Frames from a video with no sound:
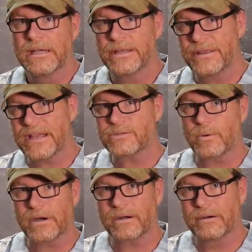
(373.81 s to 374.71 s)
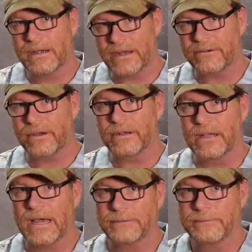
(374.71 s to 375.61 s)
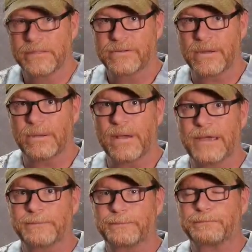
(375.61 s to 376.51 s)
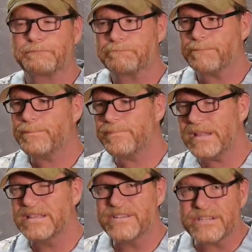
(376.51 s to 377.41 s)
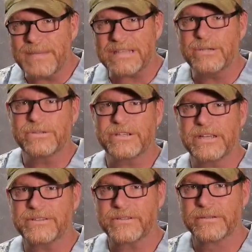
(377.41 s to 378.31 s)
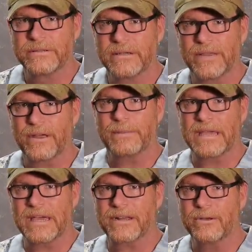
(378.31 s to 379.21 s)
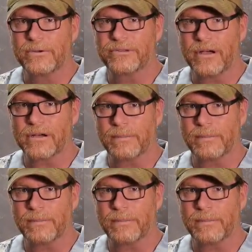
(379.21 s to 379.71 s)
that's where I draw the line. So, anyway, just my two cents. I thought it'd be kind of cool to talk